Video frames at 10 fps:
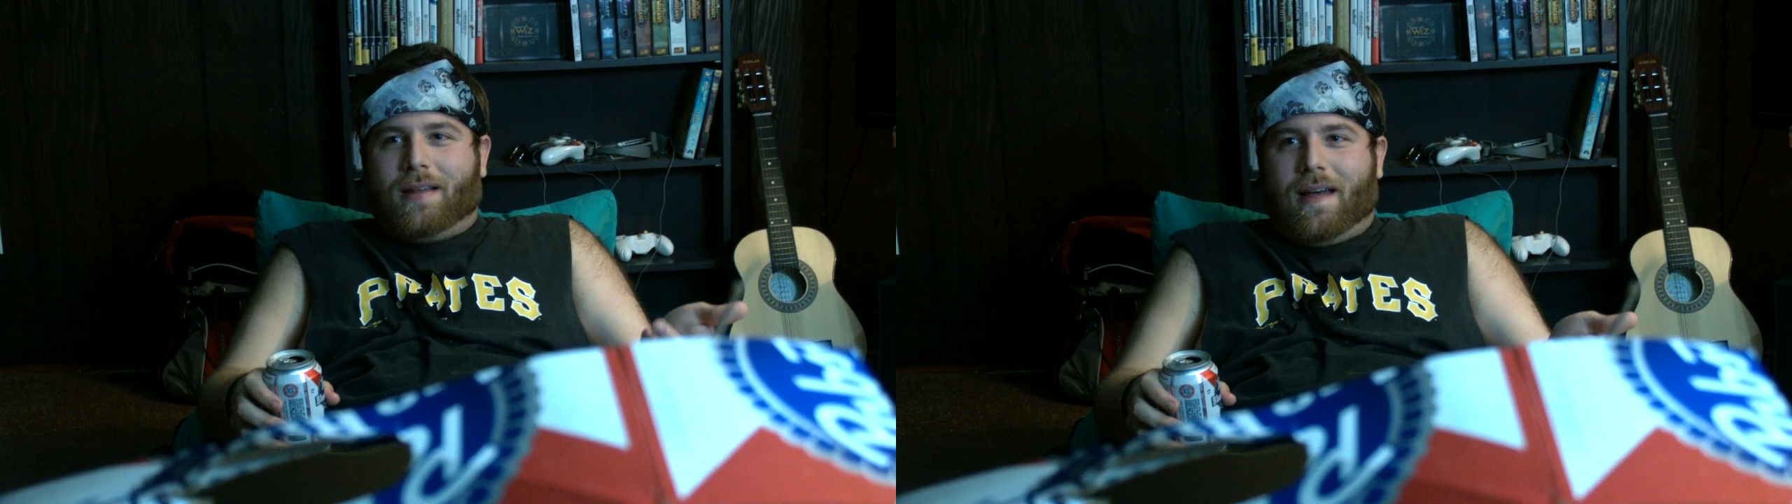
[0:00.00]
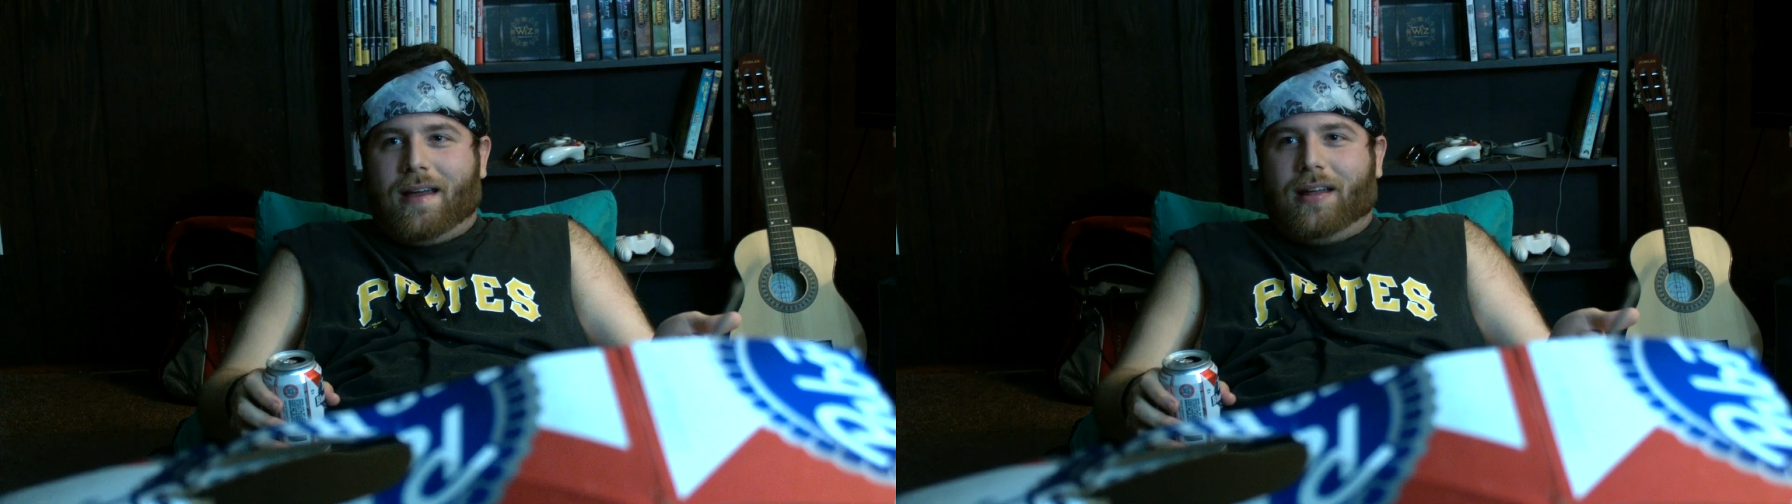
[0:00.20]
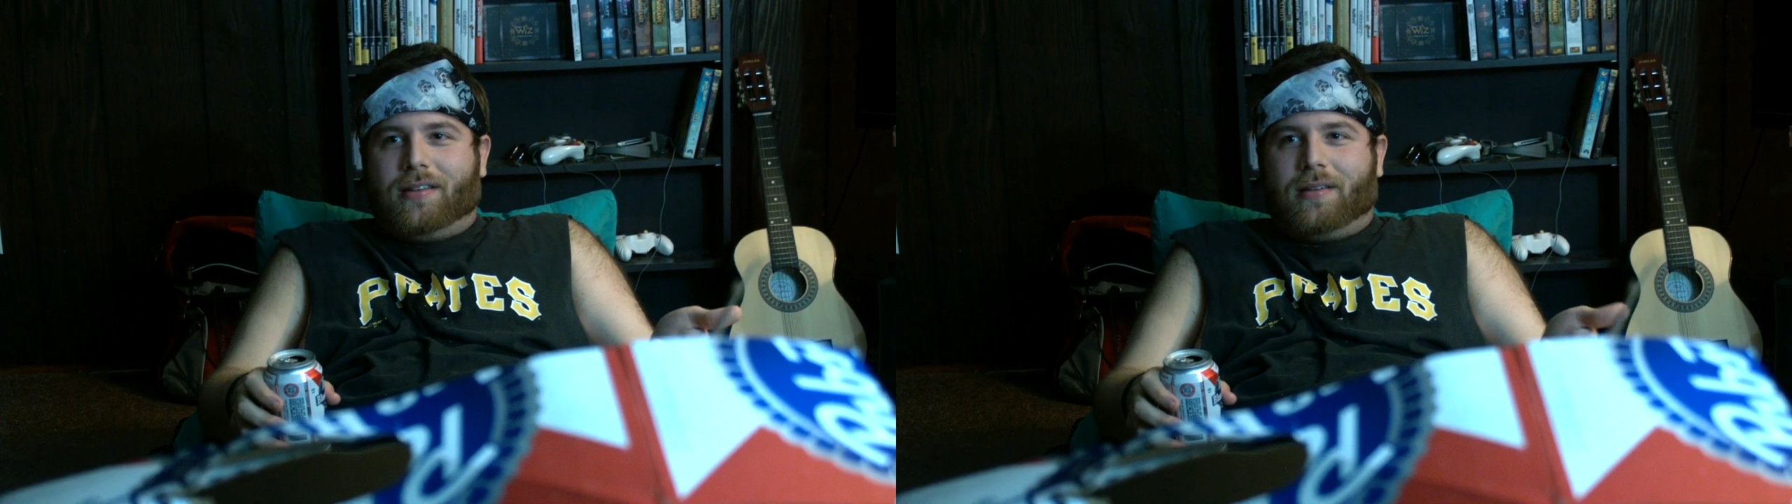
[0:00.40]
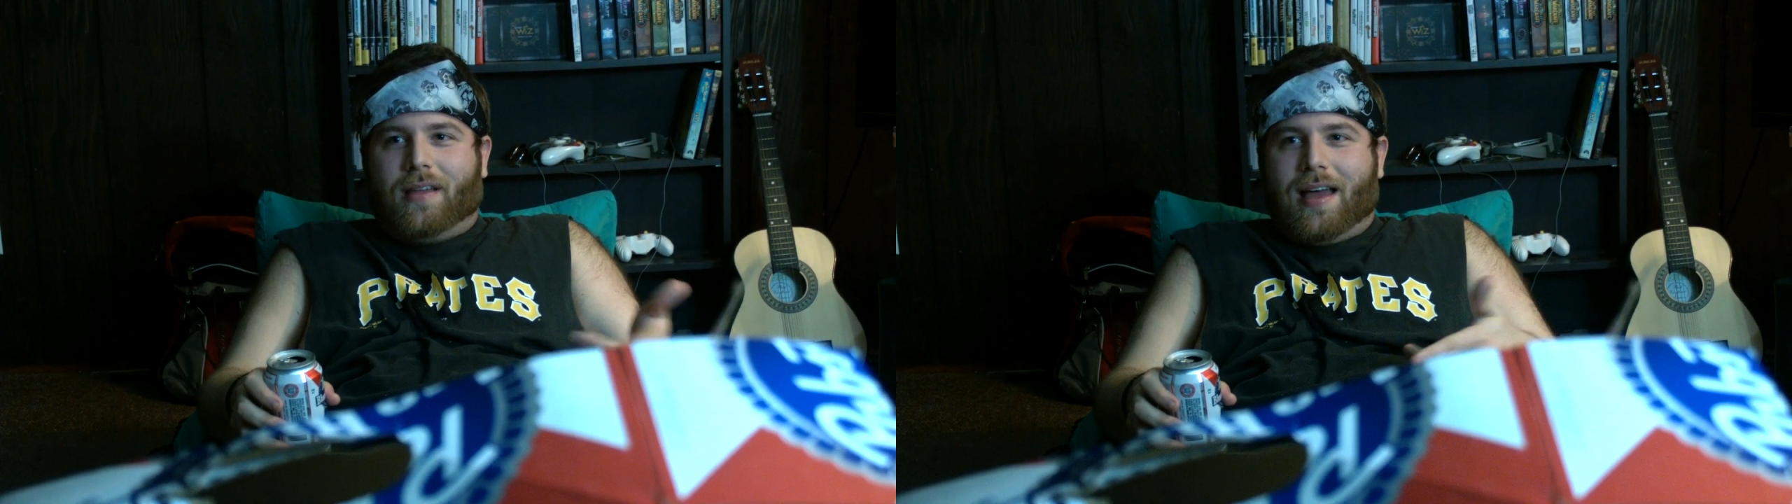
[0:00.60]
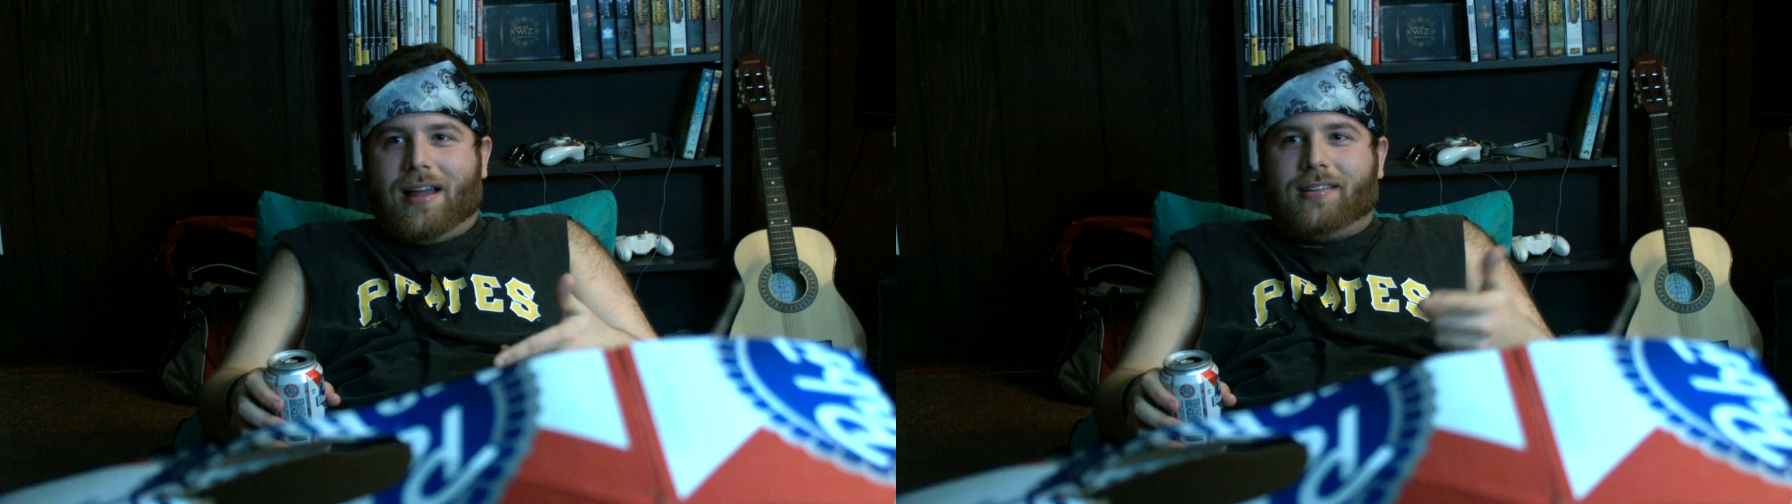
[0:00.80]
lions,
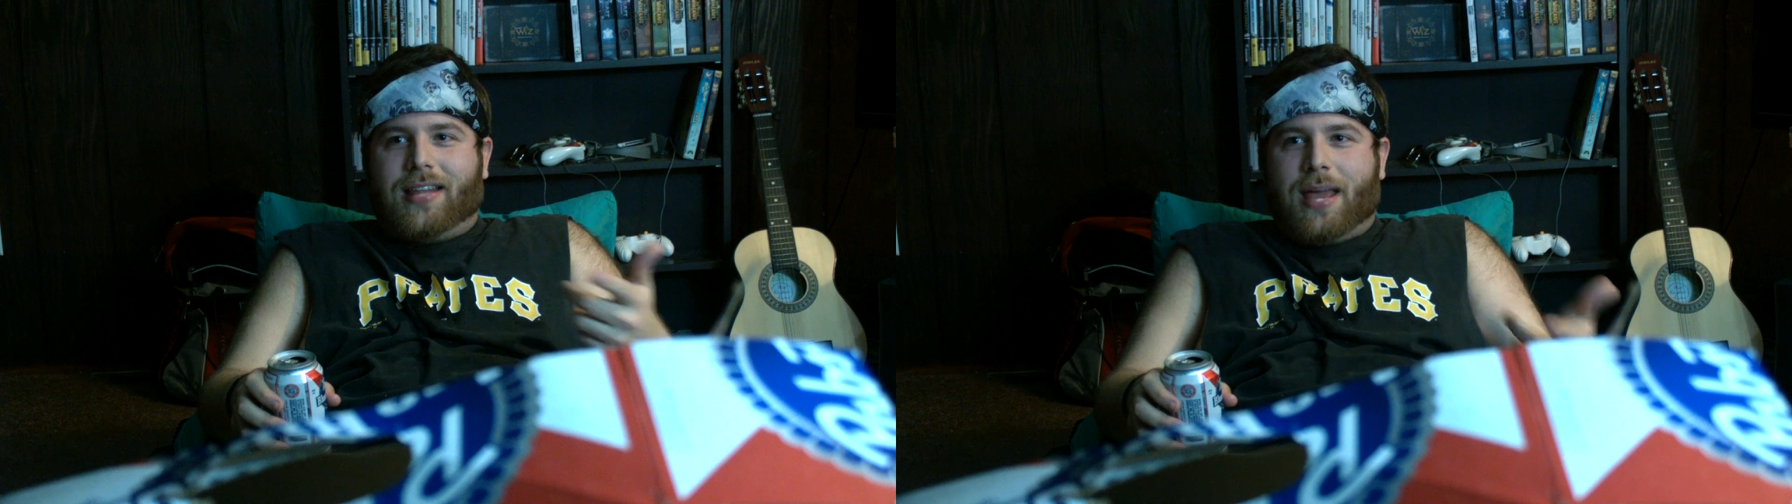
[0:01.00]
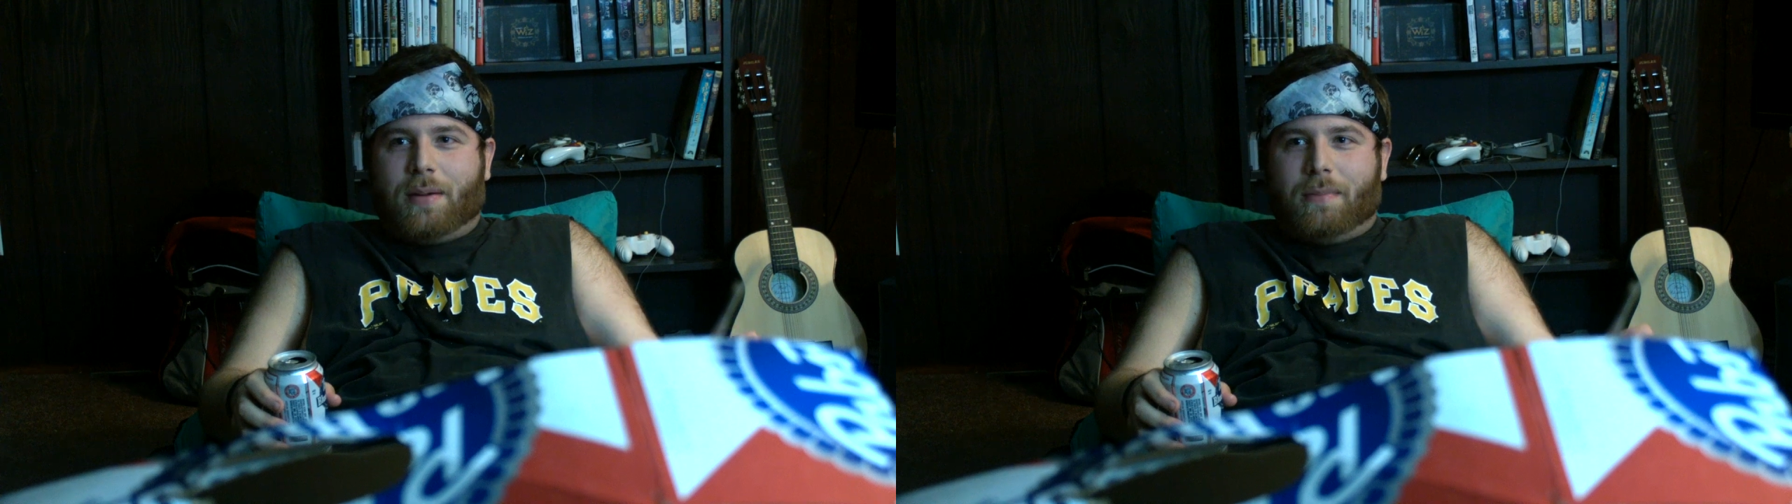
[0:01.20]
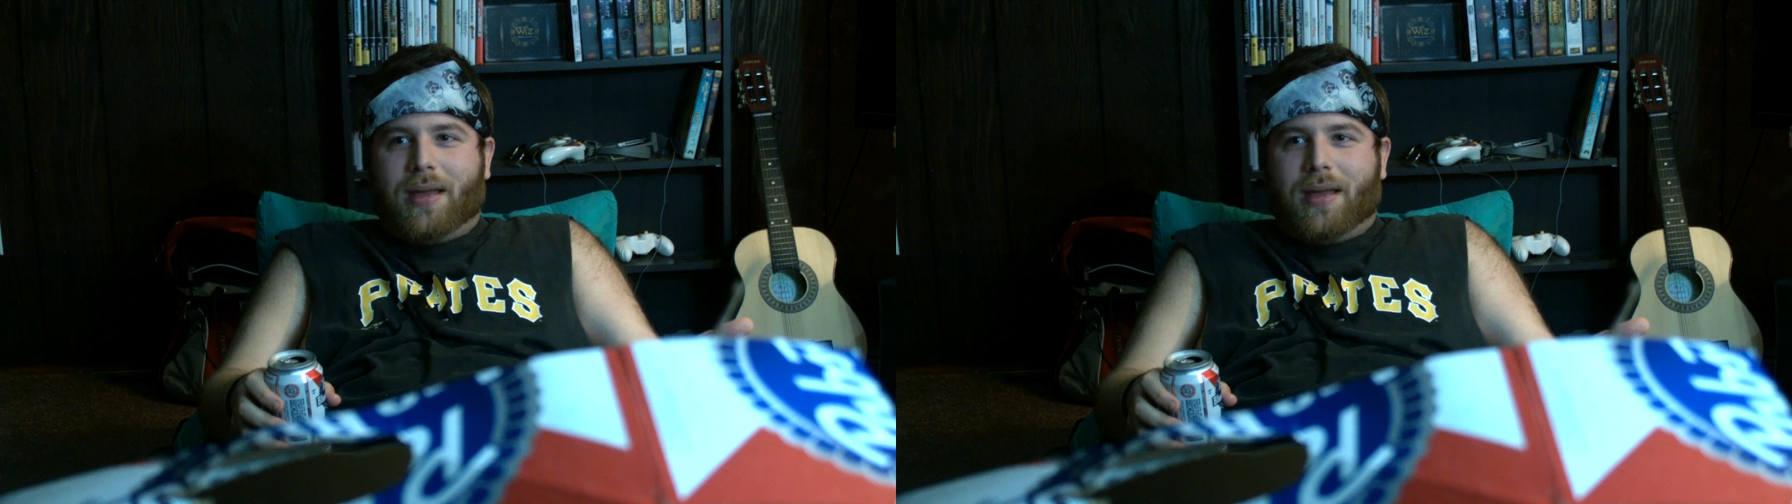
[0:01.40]
lions taming